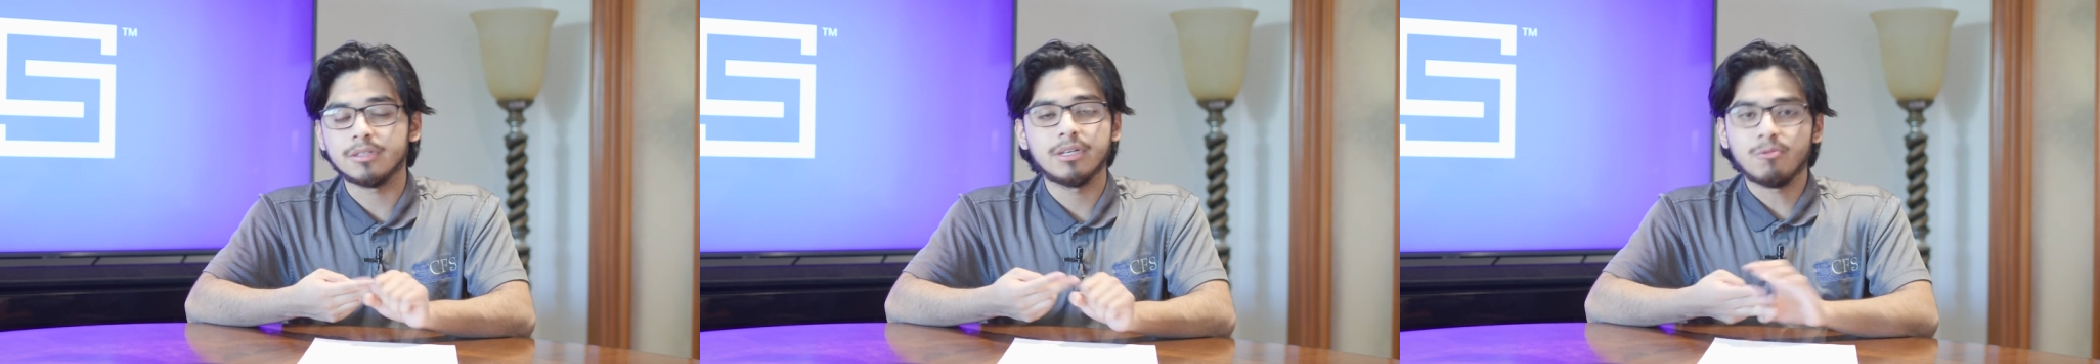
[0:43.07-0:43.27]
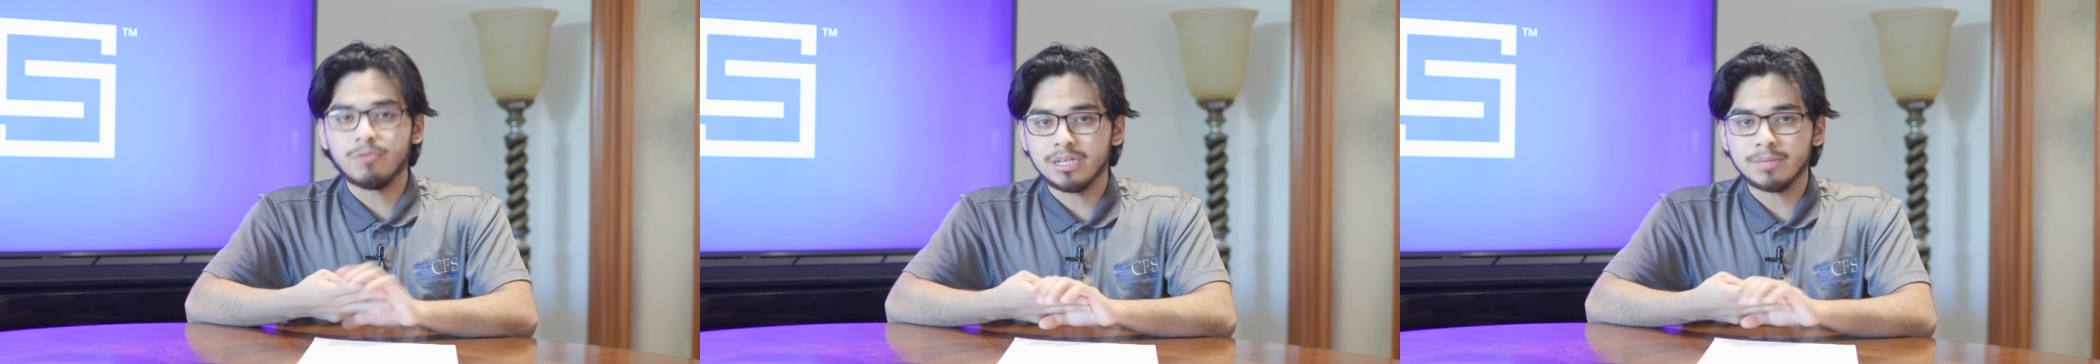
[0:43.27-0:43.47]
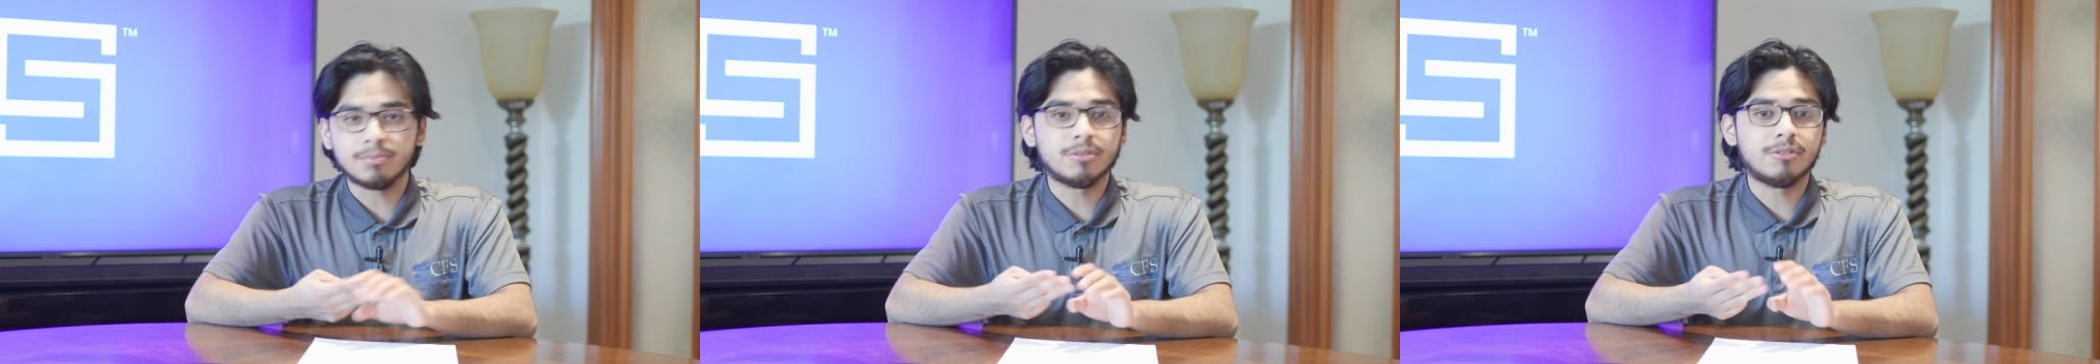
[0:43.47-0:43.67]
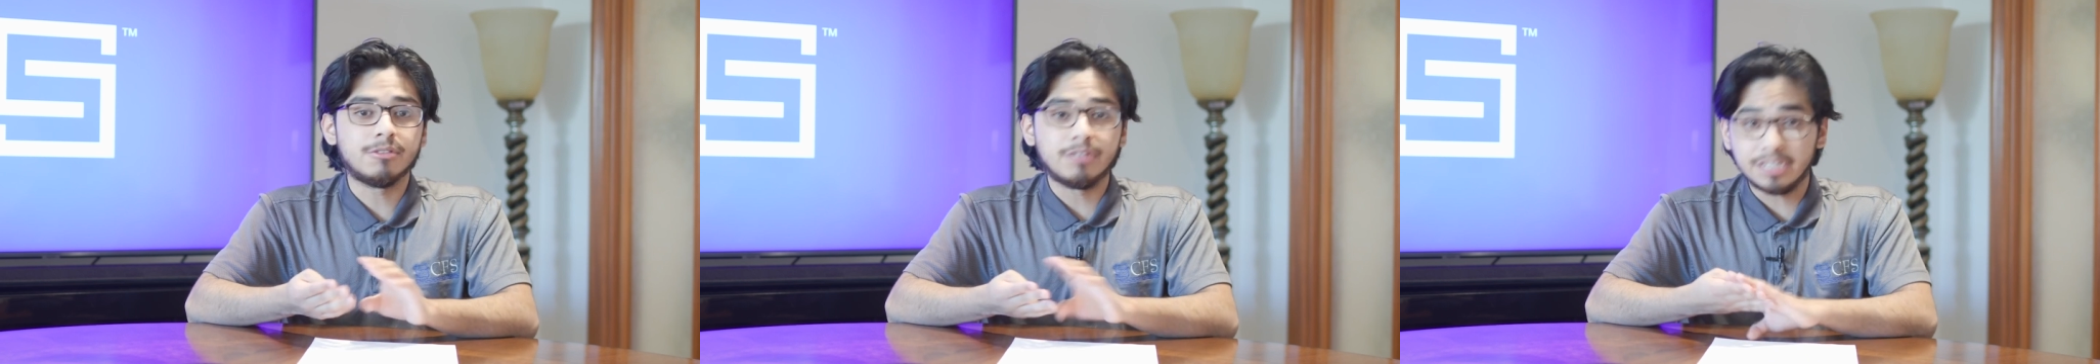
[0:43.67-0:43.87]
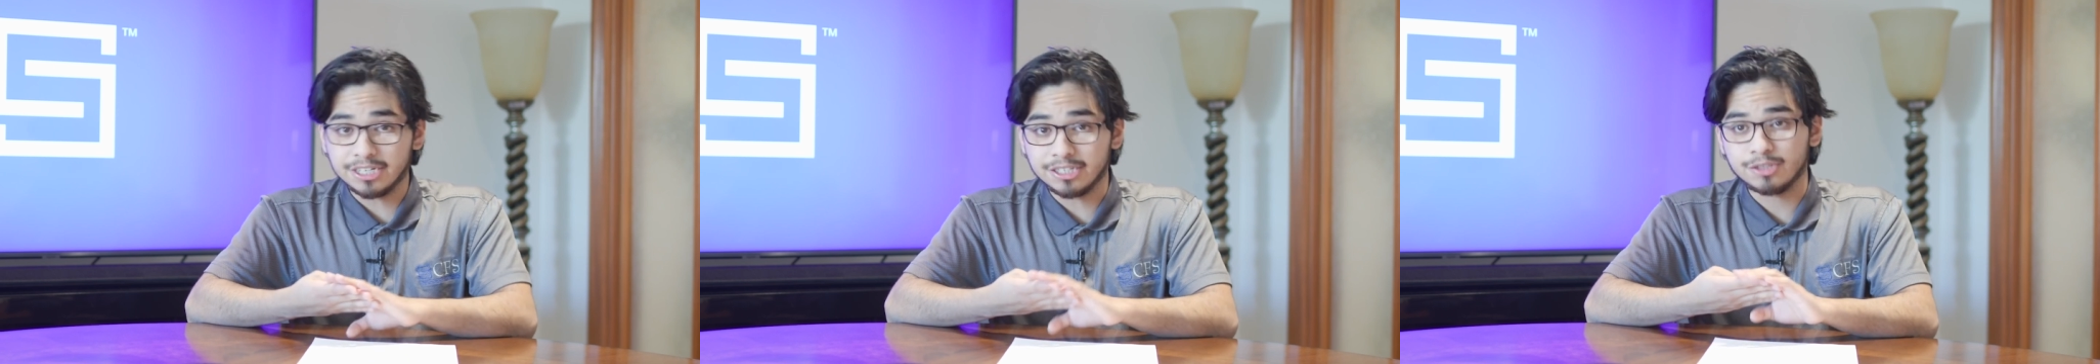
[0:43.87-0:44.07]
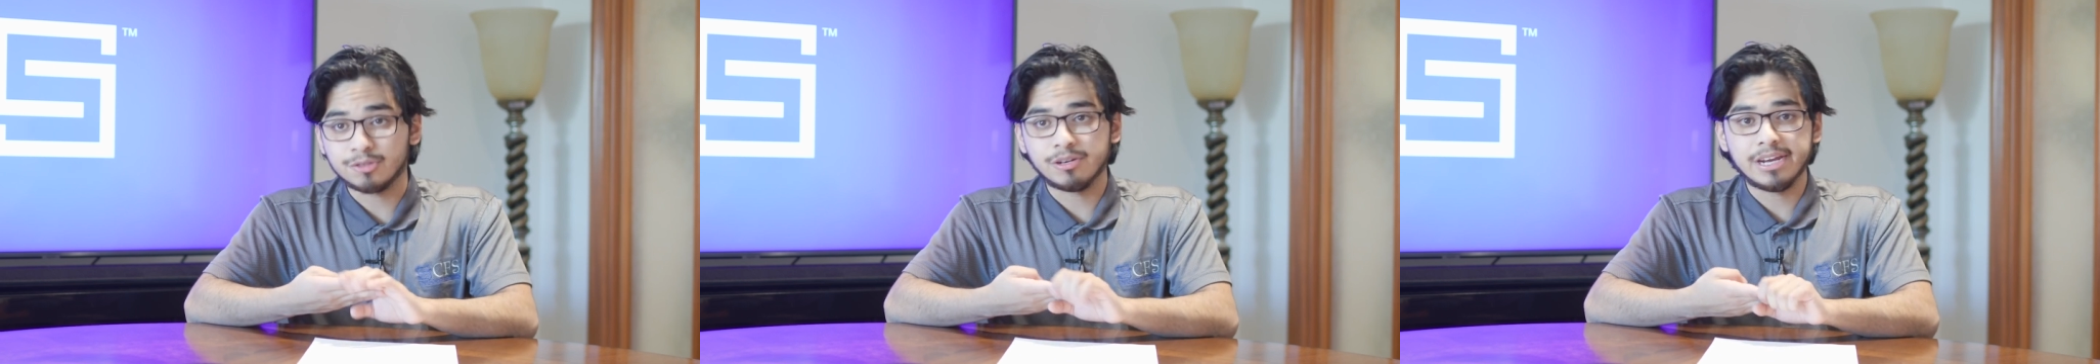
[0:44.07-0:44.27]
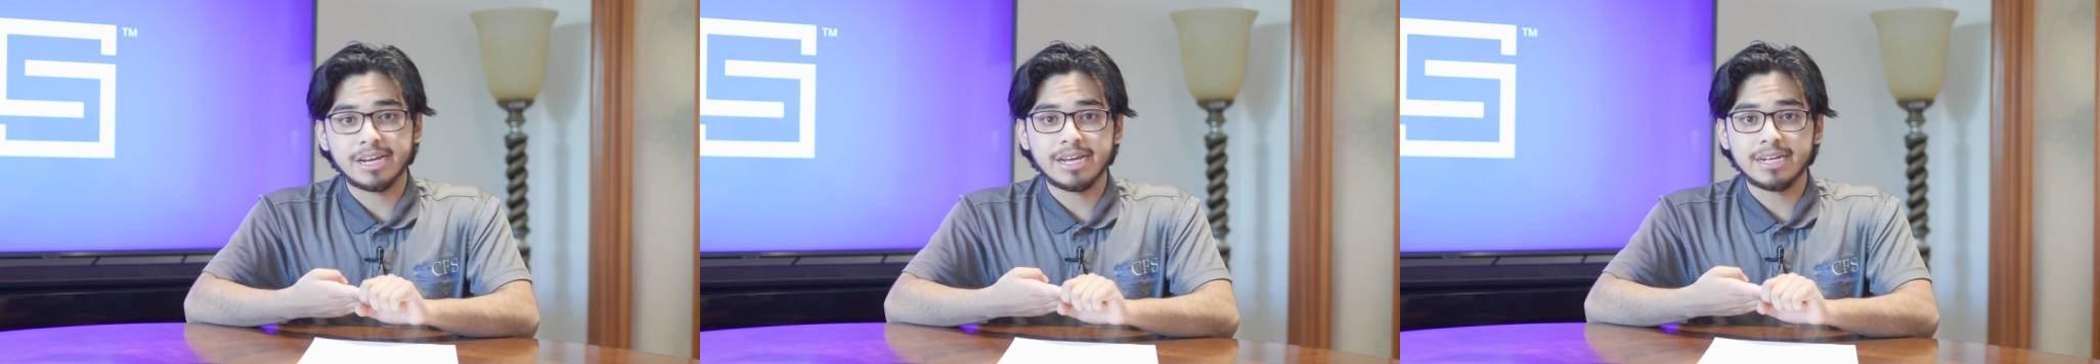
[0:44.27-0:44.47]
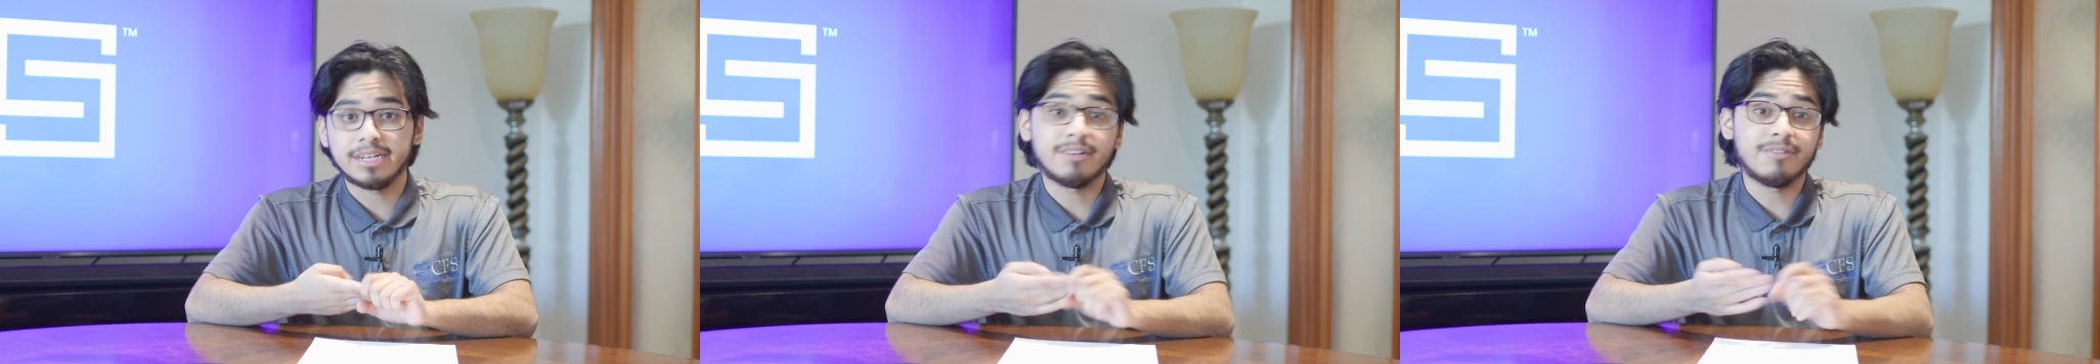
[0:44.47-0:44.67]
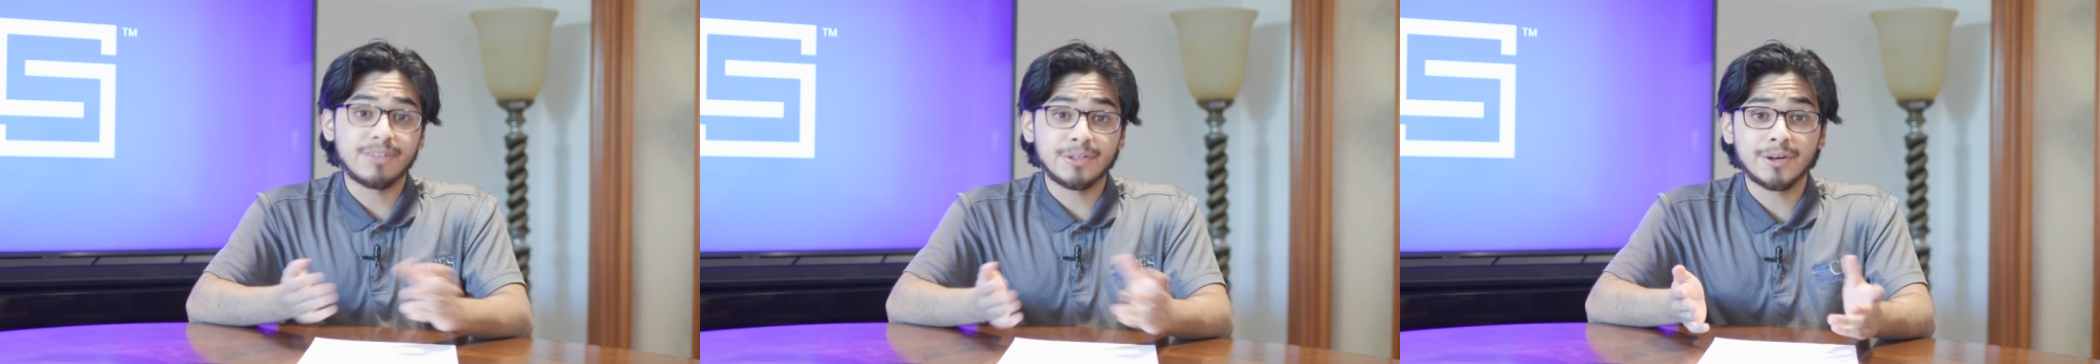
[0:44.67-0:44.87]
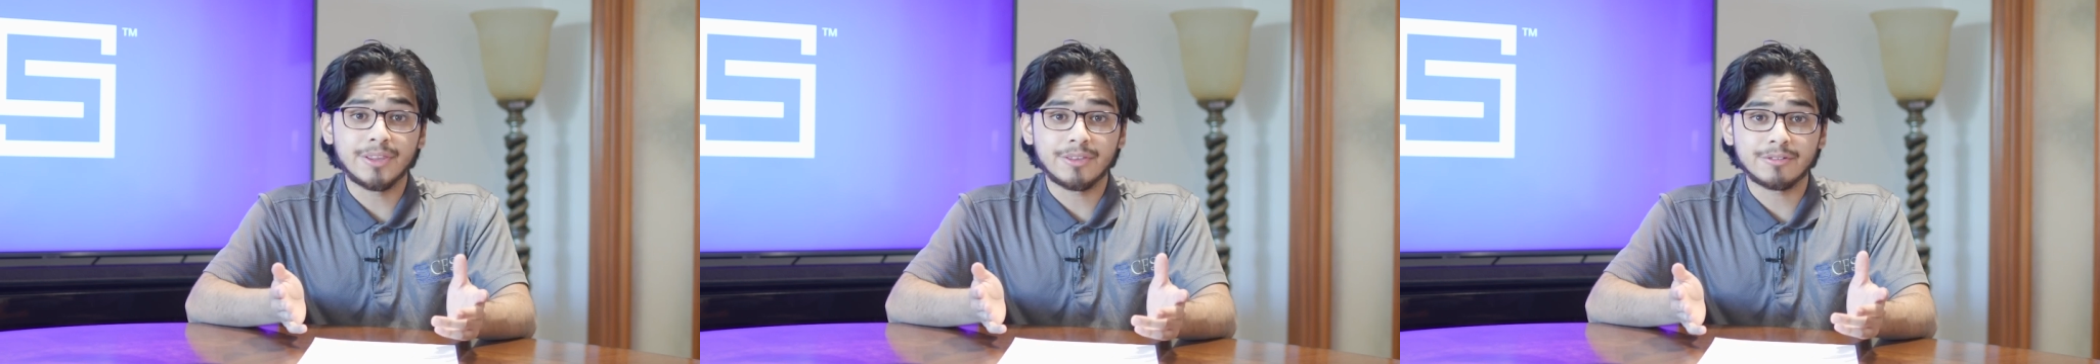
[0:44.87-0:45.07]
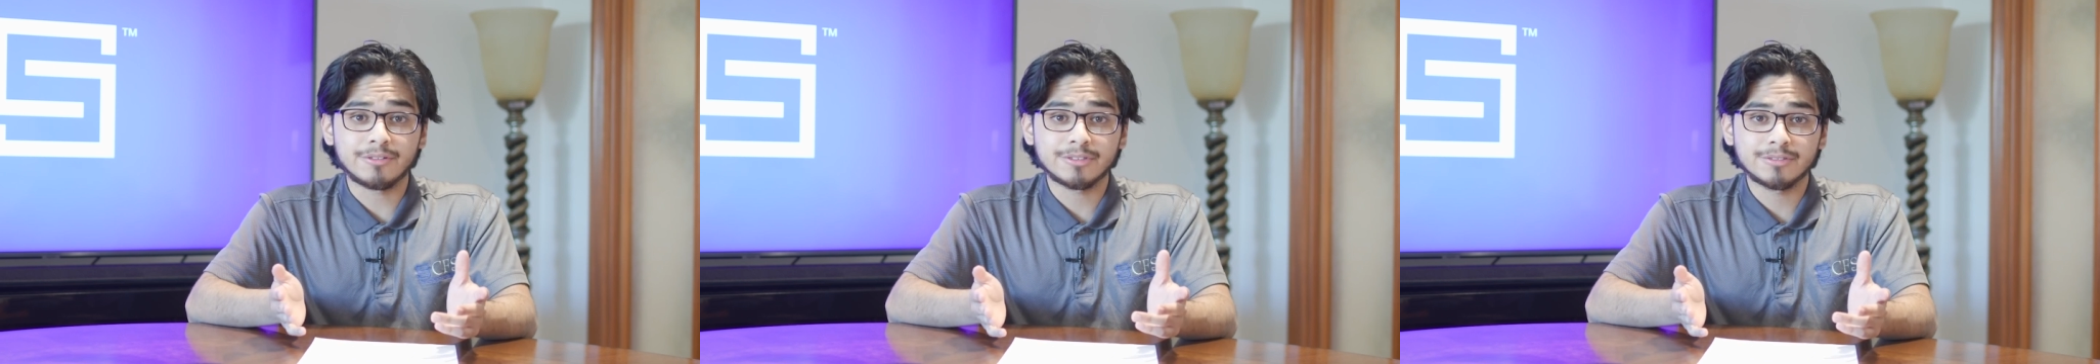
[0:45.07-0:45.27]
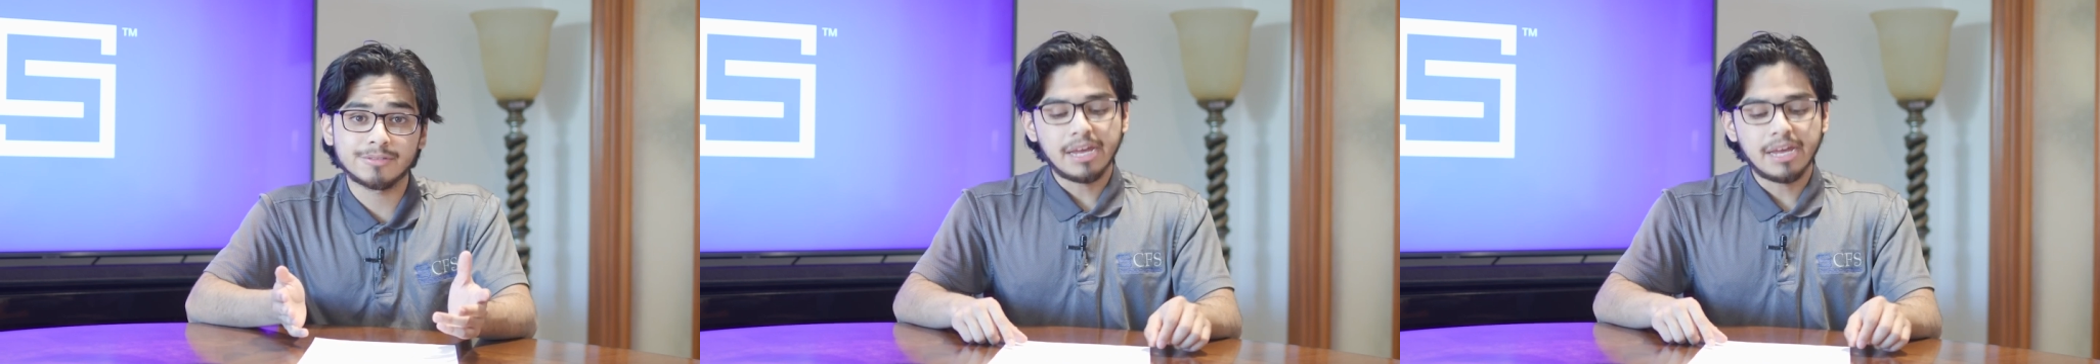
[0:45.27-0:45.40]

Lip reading: Webull, E-Trade, and a few others.